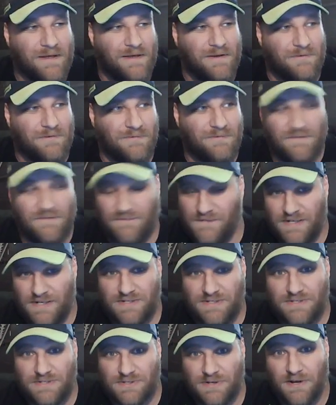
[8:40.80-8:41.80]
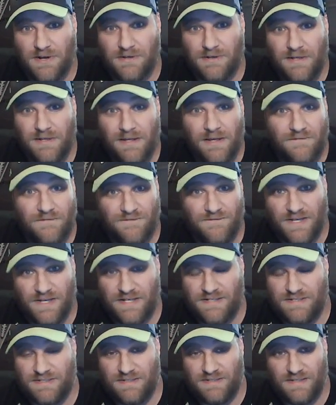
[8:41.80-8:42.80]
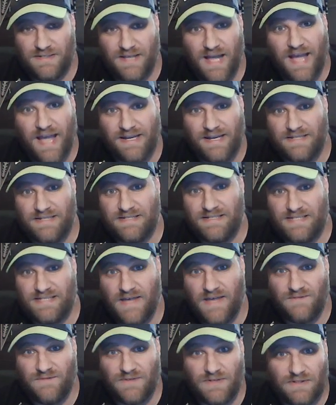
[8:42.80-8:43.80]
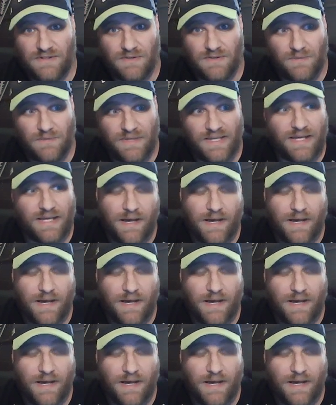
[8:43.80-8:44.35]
we finished strong, finished 9-7 on the week.